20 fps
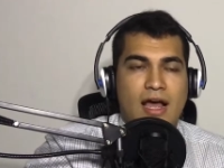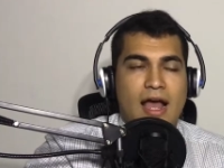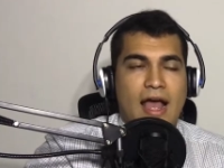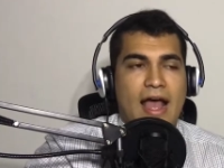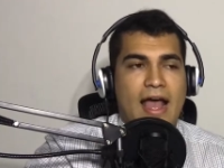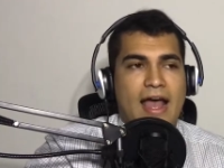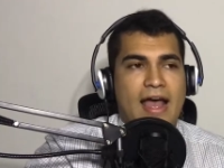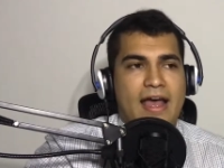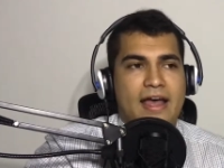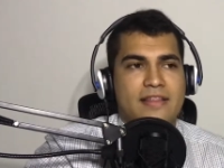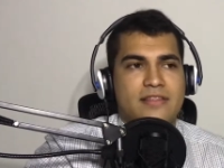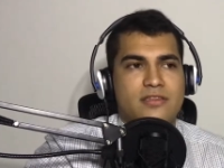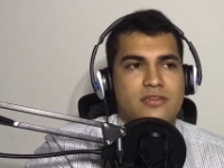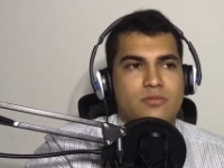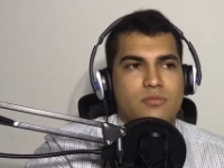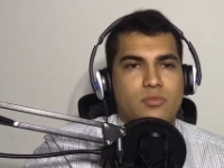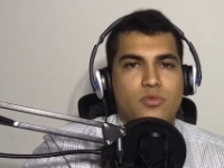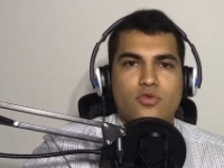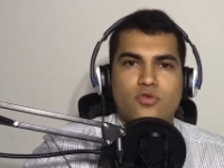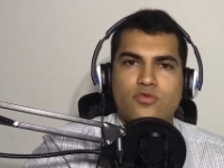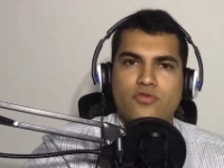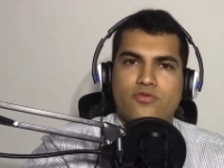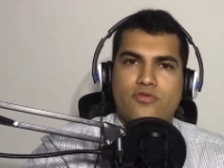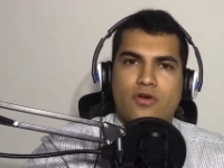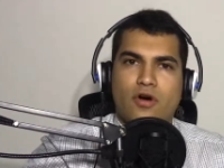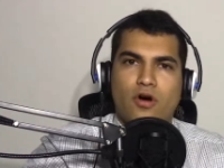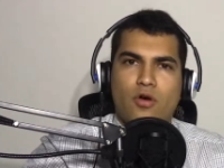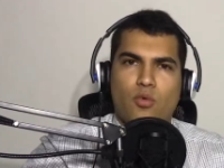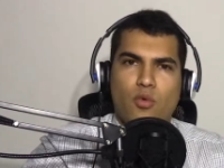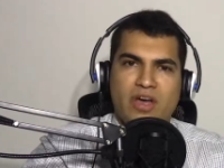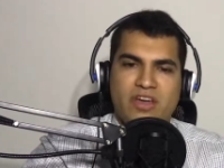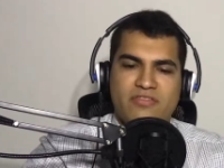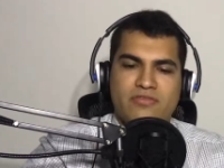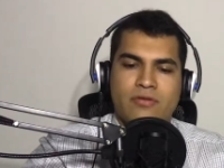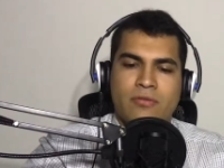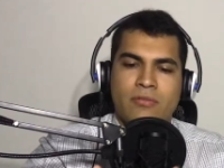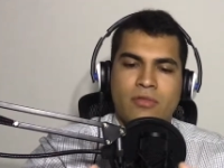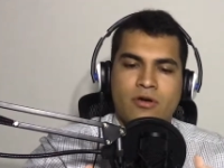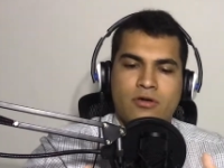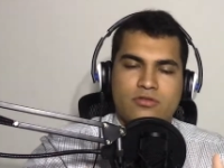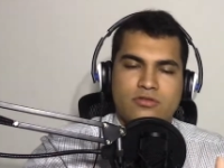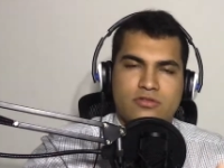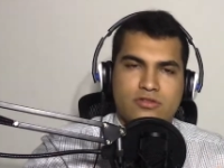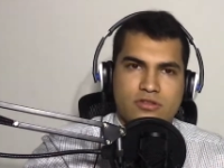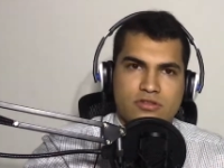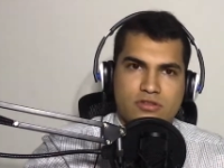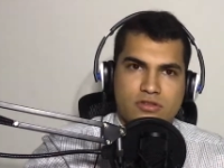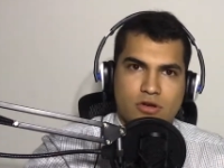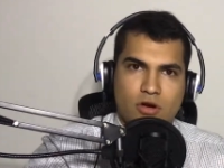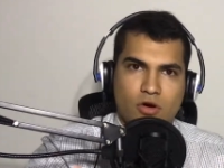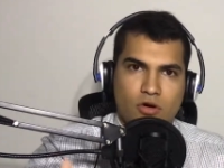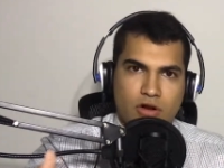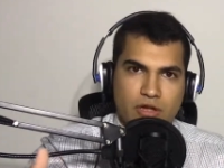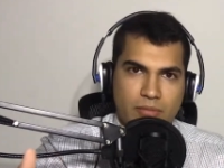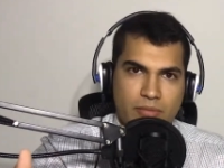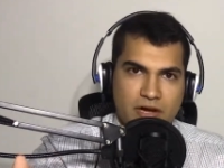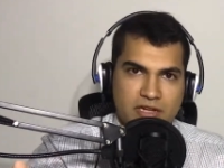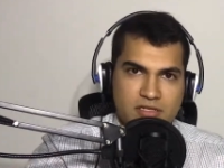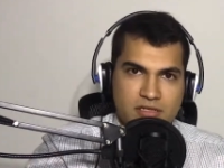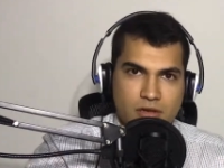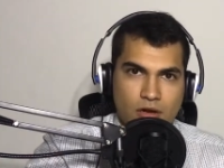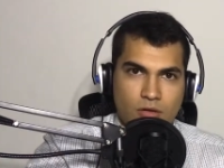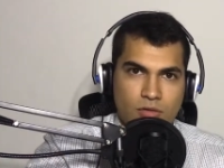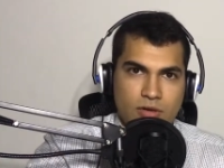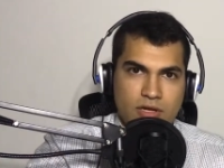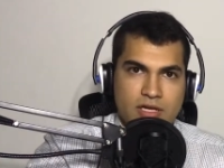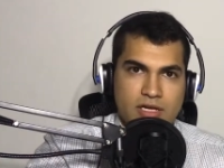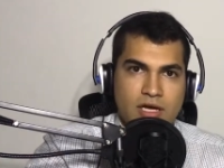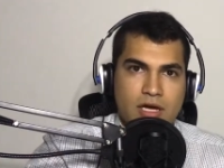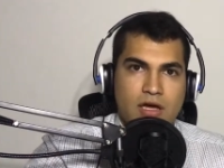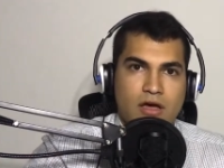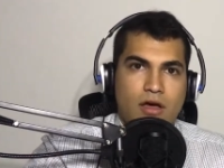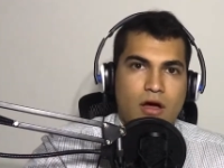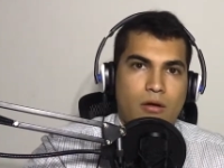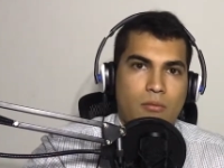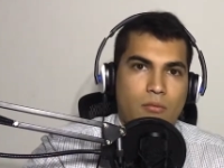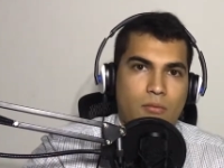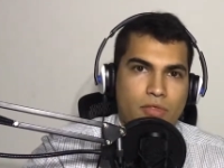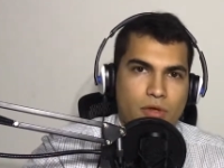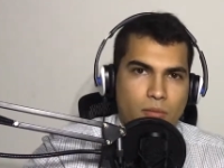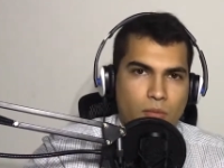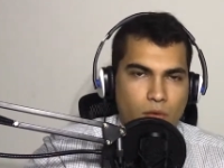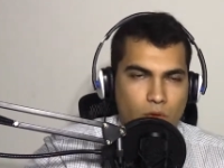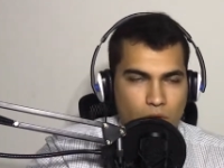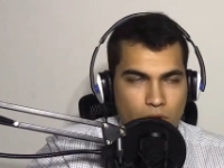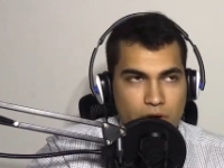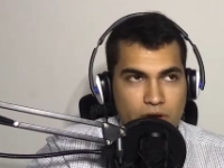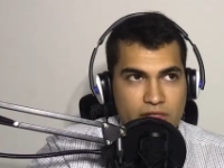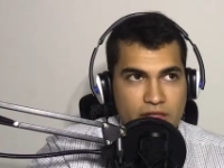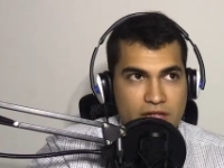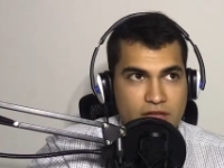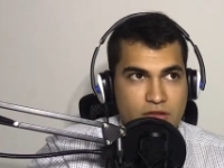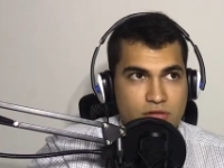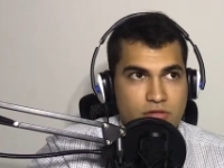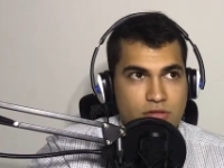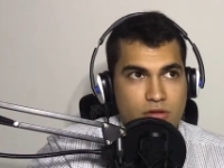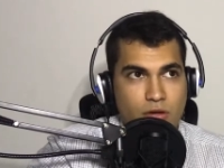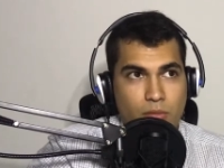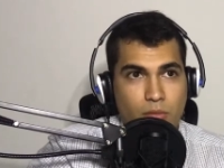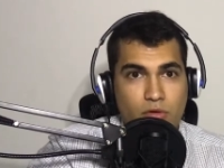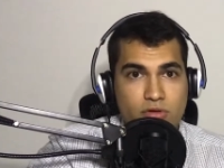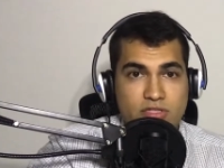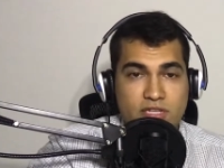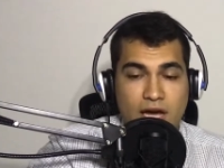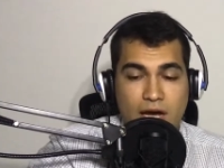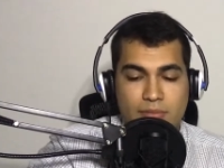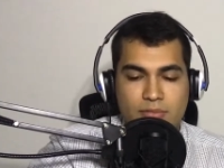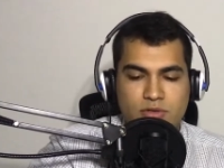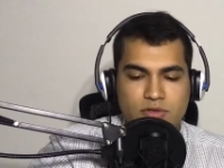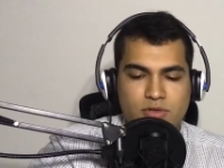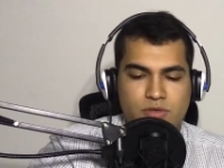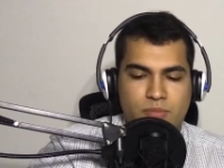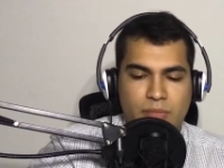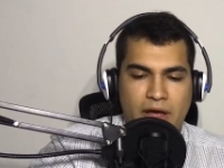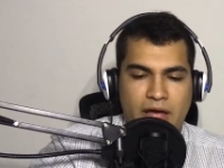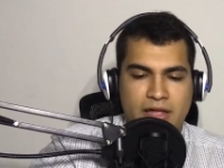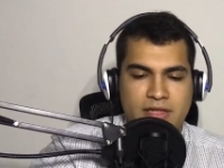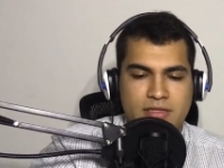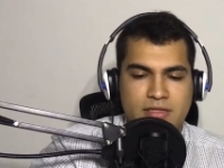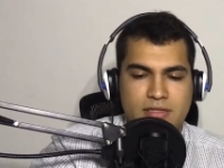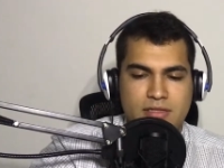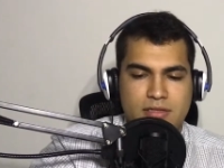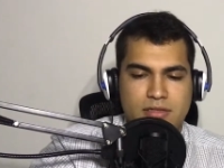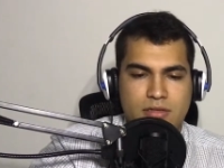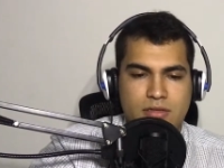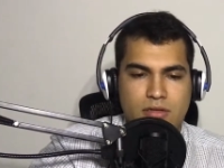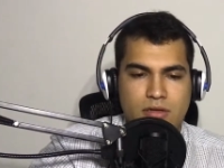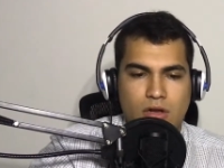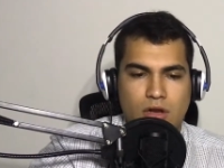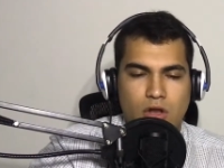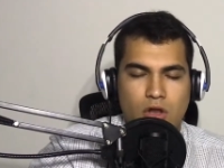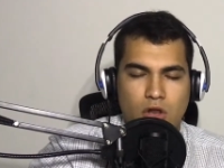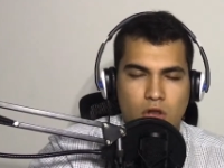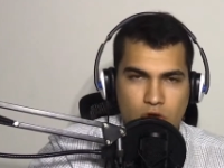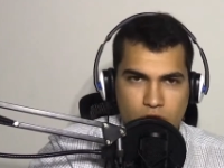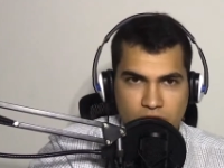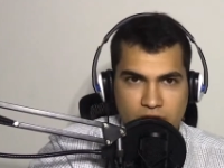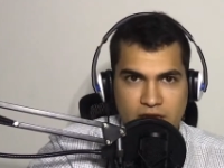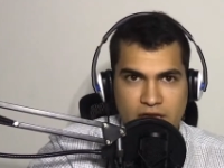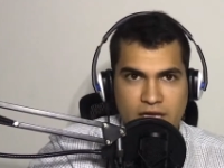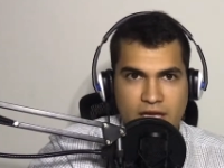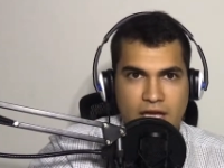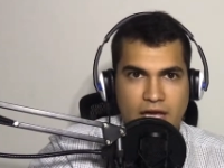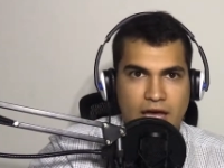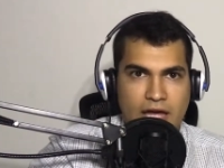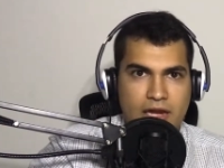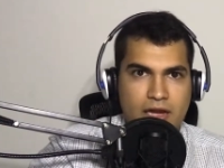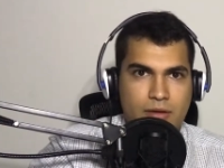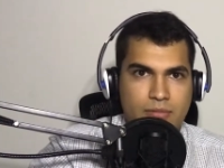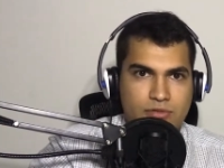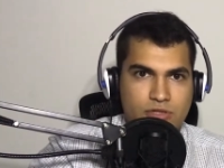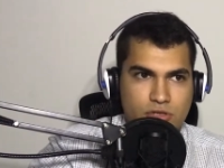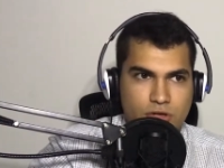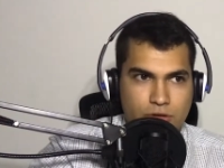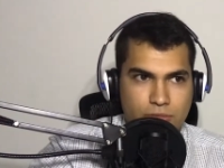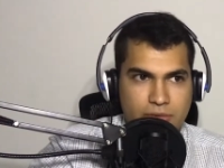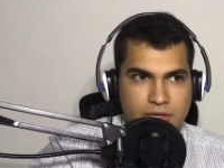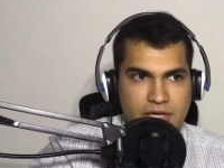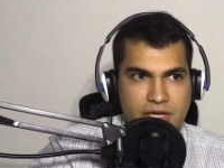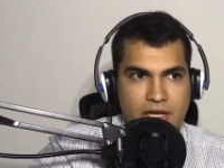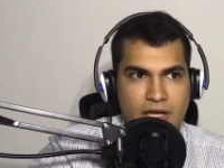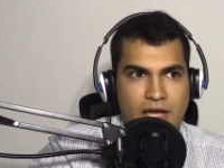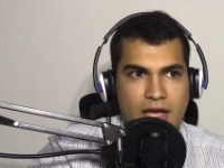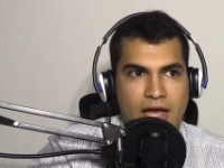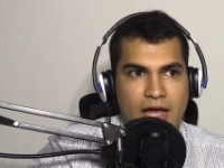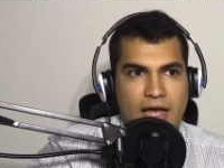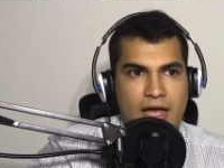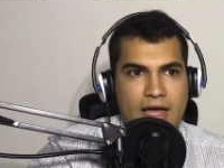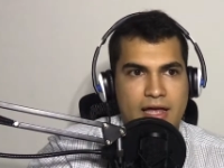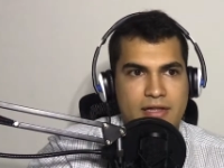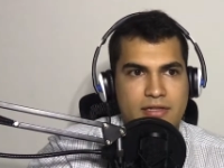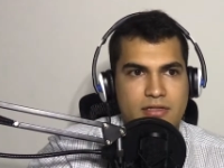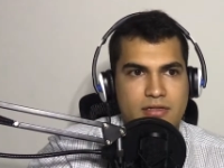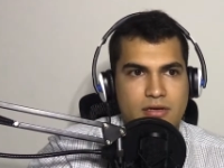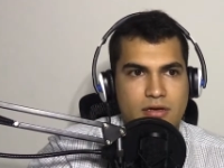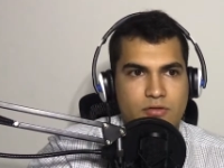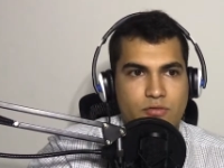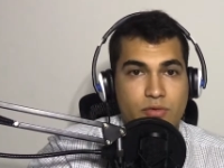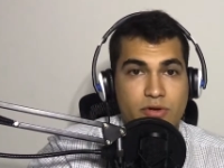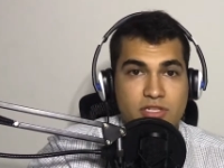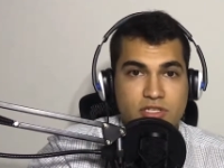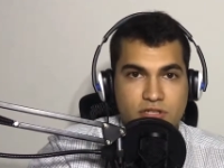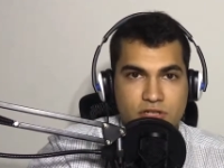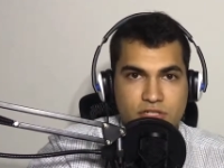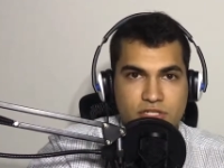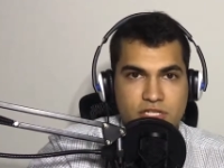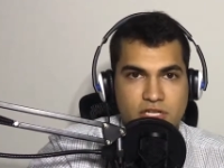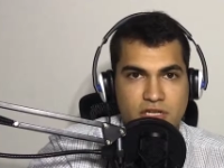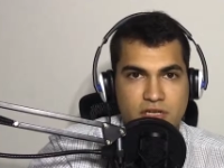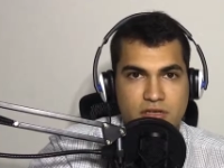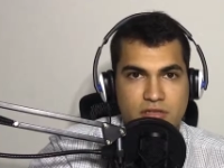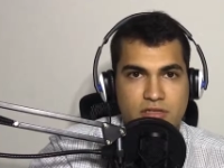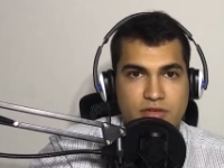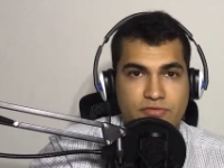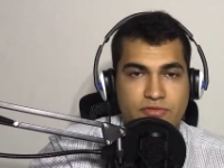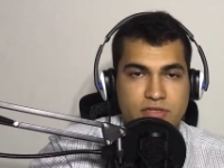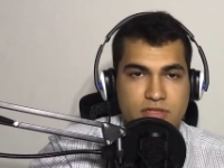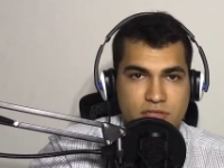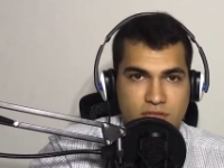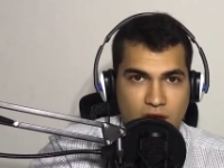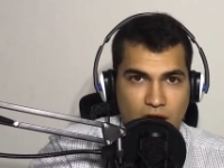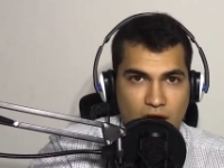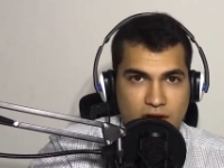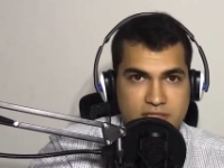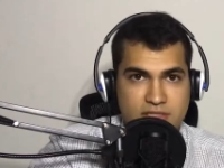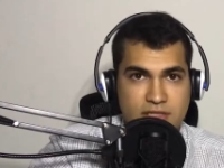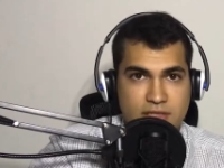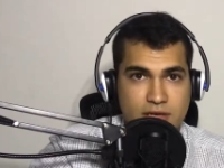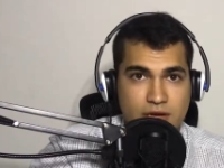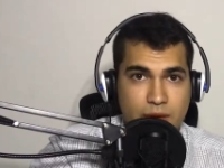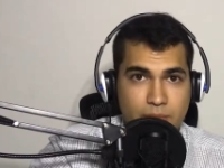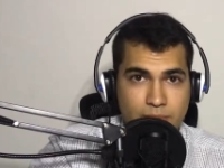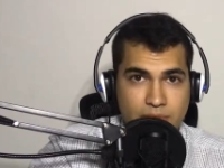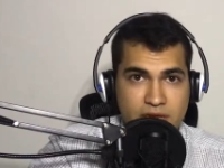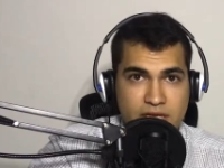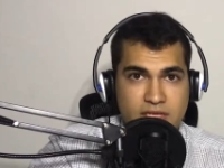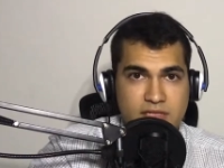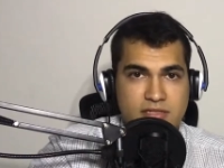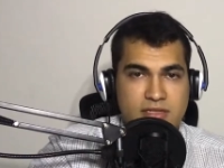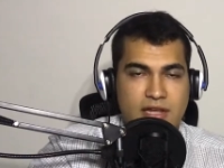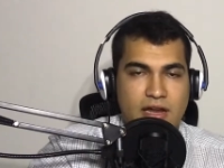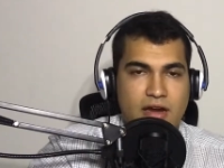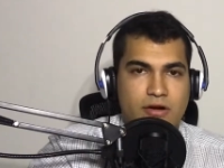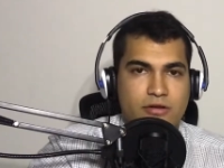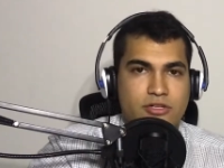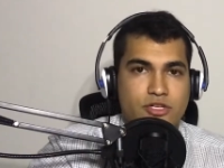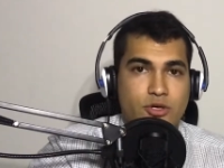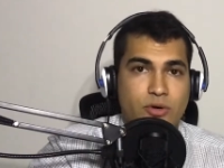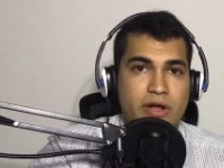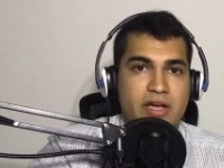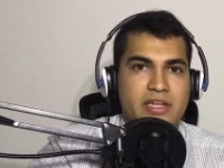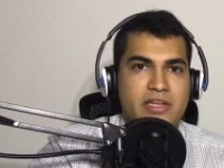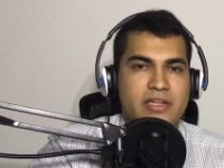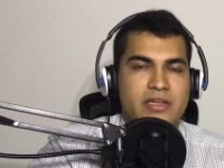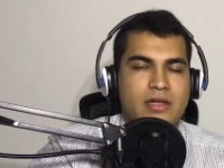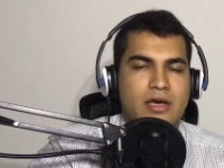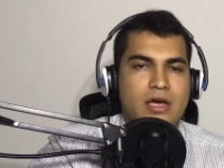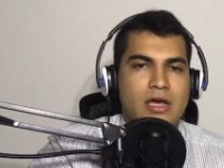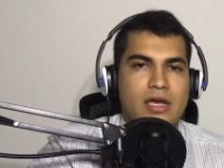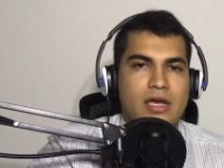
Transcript: and move away from those slowly by slowly. The more time you spend looking and observing and researching different stocks and companies that are traded